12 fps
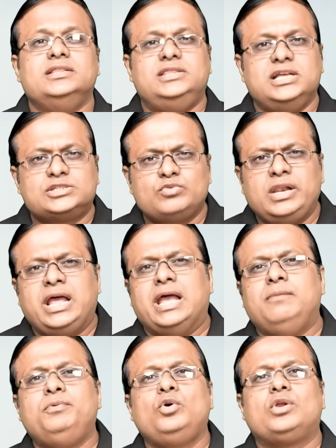This will
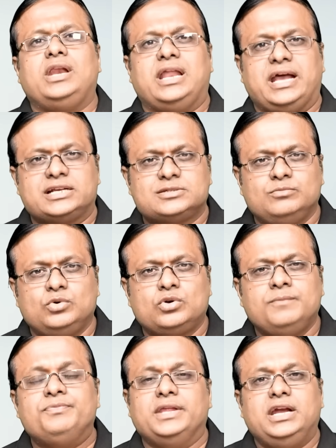help you relax
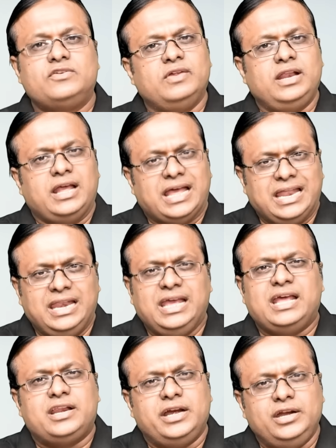more. It will
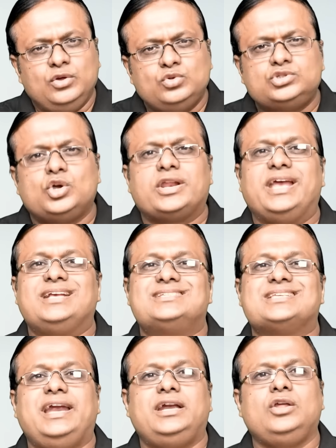allay and reduce your
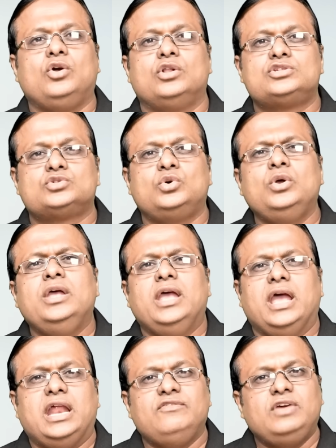anxiety also,
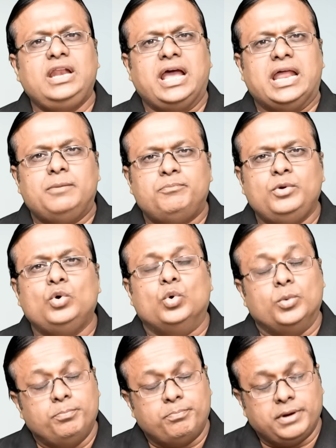and will help
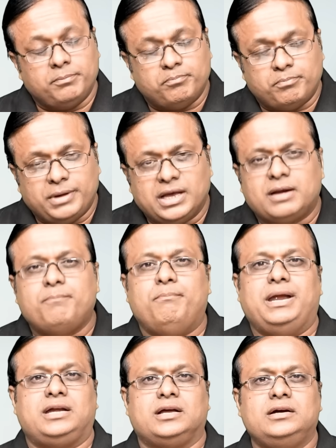you prepare
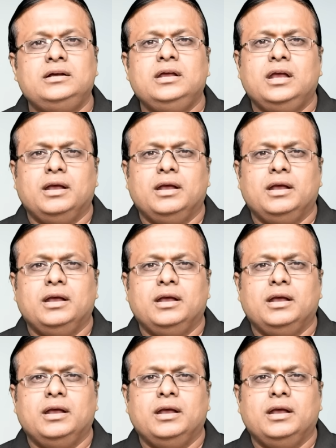better,